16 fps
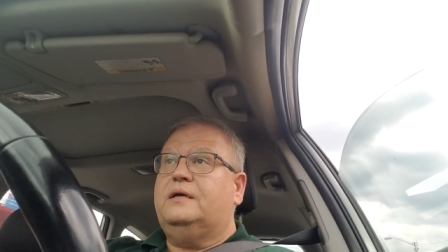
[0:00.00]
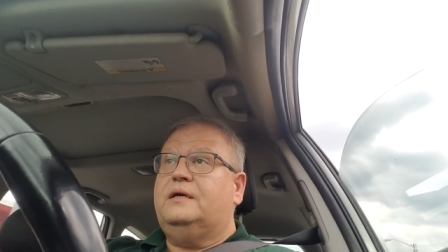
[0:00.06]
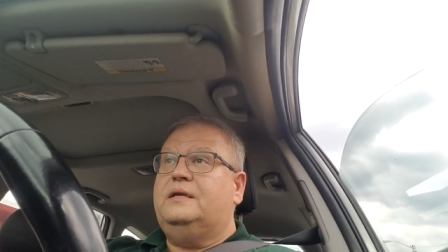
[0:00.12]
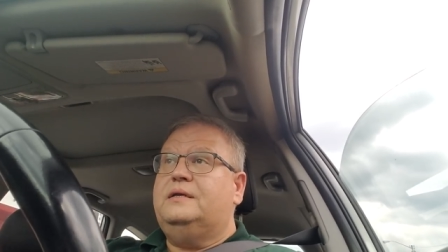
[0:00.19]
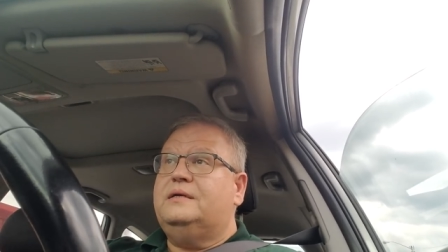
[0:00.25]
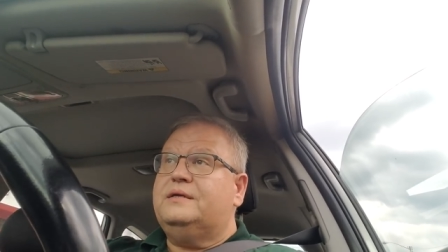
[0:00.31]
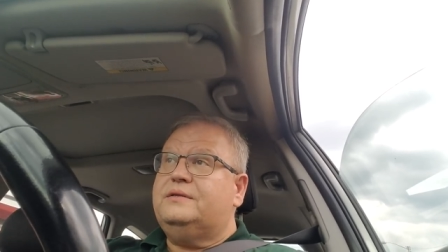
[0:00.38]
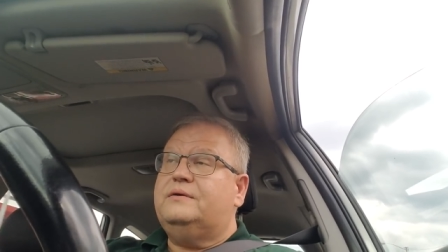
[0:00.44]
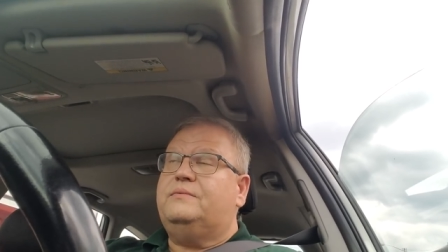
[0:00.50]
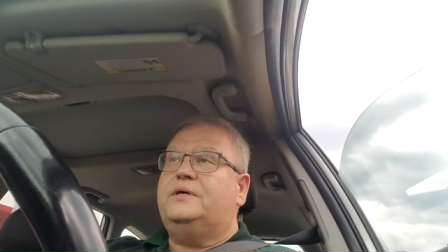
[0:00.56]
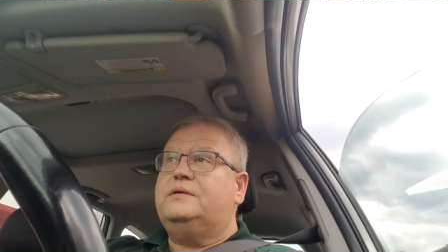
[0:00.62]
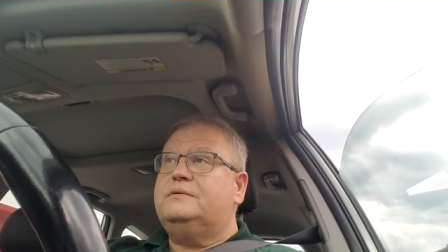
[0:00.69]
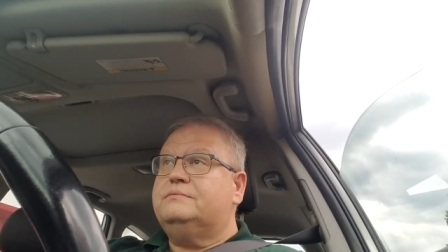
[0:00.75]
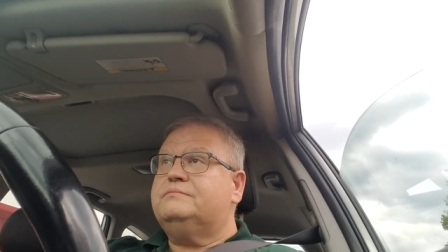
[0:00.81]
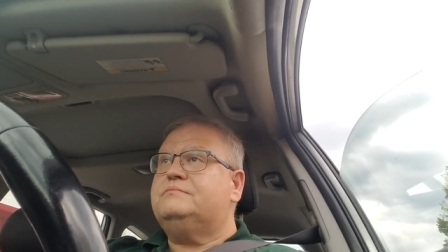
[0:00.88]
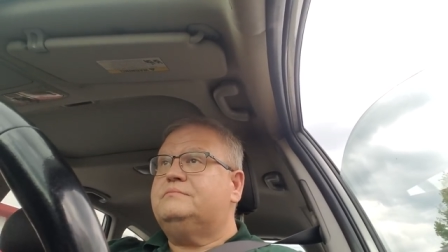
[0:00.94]
And I thought,
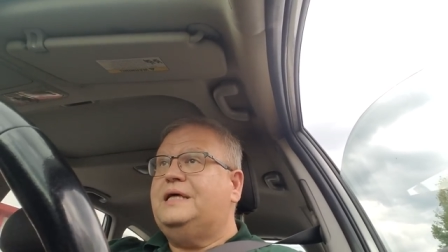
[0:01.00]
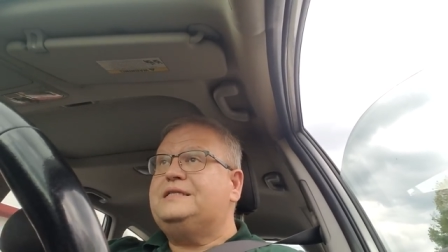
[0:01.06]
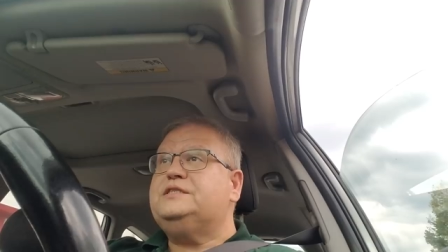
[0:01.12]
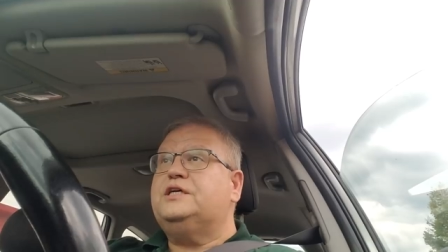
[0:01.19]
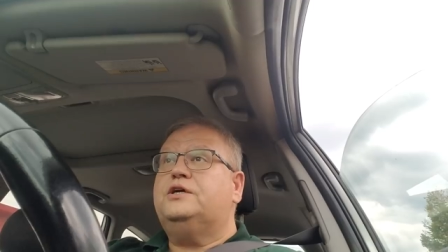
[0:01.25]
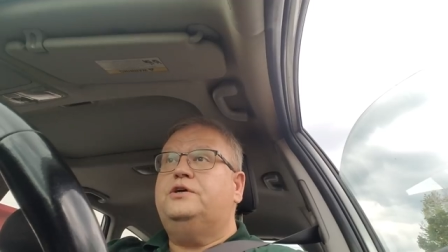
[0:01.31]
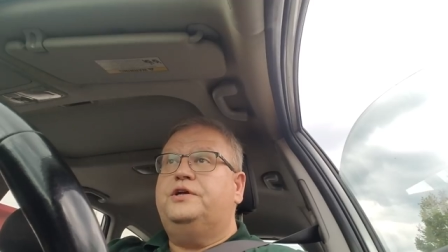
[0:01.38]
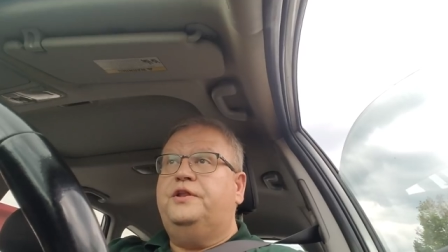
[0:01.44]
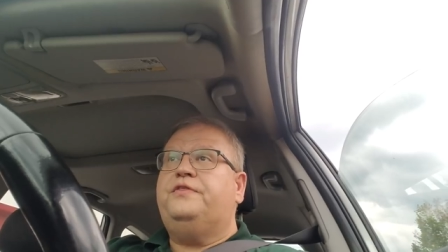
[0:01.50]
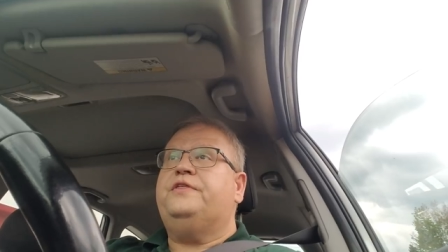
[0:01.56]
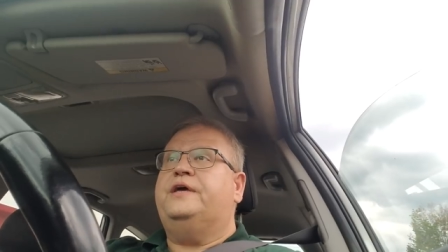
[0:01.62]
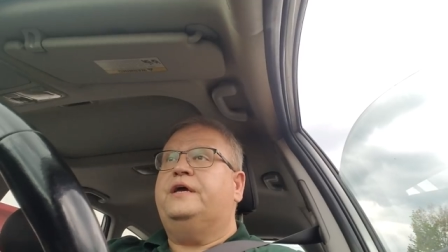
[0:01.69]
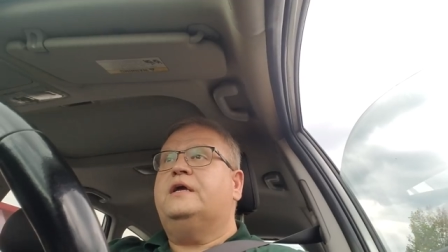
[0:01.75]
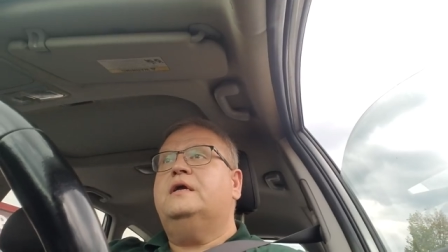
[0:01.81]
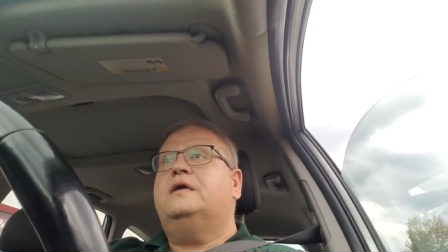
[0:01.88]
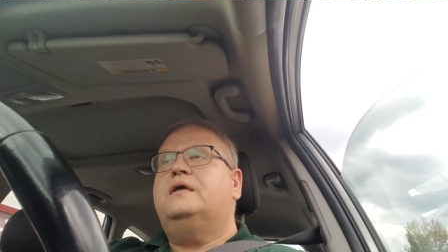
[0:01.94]
well, that's a good thing.